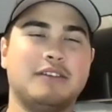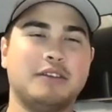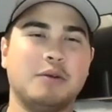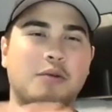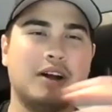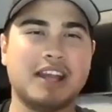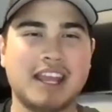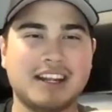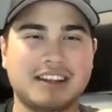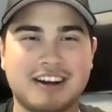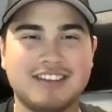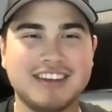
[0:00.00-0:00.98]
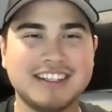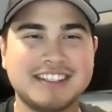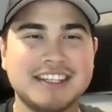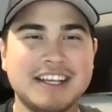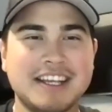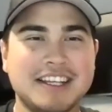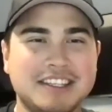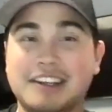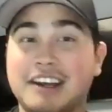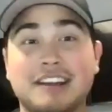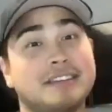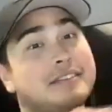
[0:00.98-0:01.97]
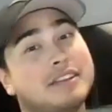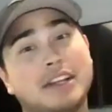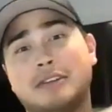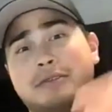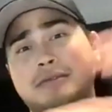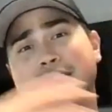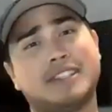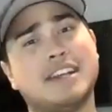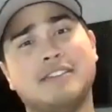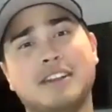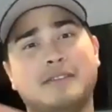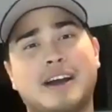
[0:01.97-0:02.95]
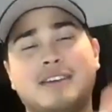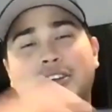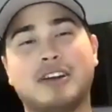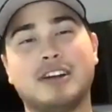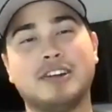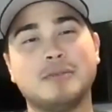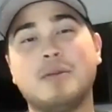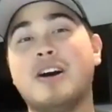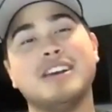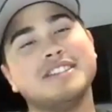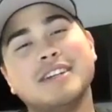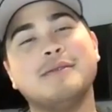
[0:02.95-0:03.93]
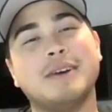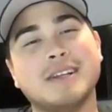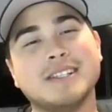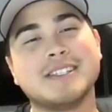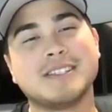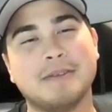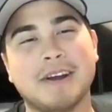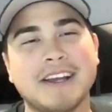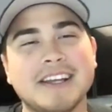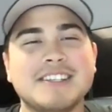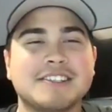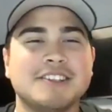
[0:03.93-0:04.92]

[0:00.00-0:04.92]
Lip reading: one hate comment, you got 75 or 100 positive ones, right? So